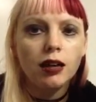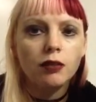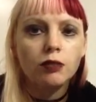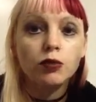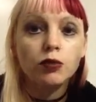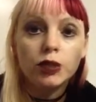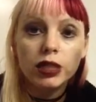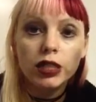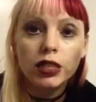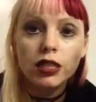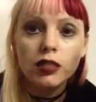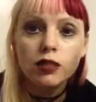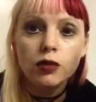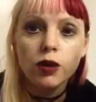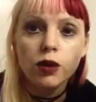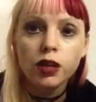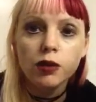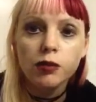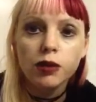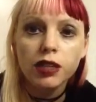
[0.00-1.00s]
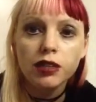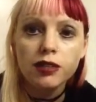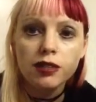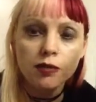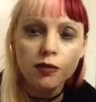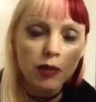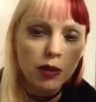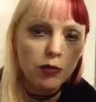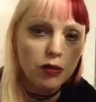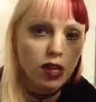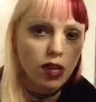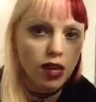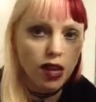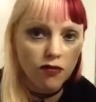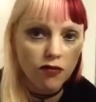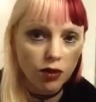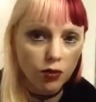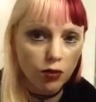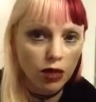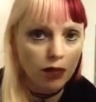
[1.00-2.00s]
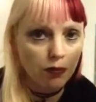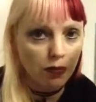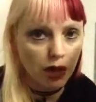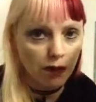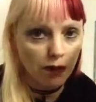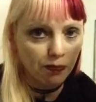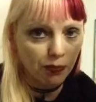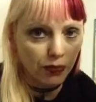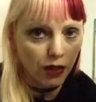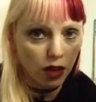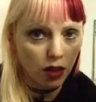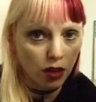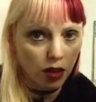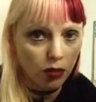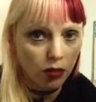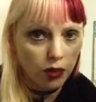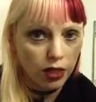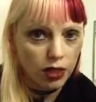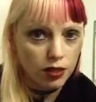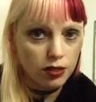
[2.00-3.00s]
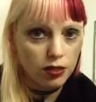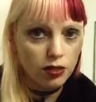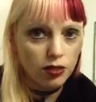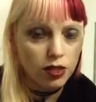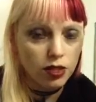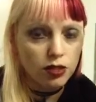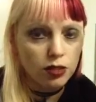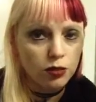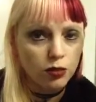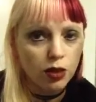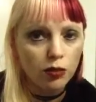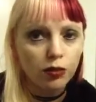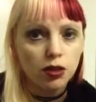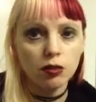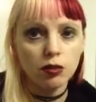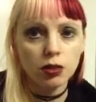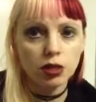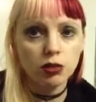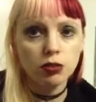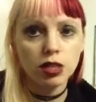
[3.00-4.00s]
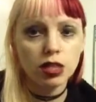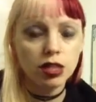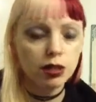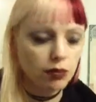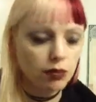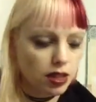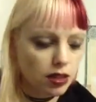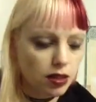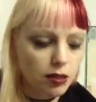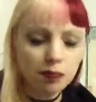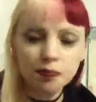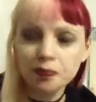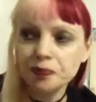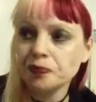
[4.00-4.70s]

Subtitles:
readings quite a bit. Maybe not every week, but a lot of weeks. So this is what I'm going to be reading with.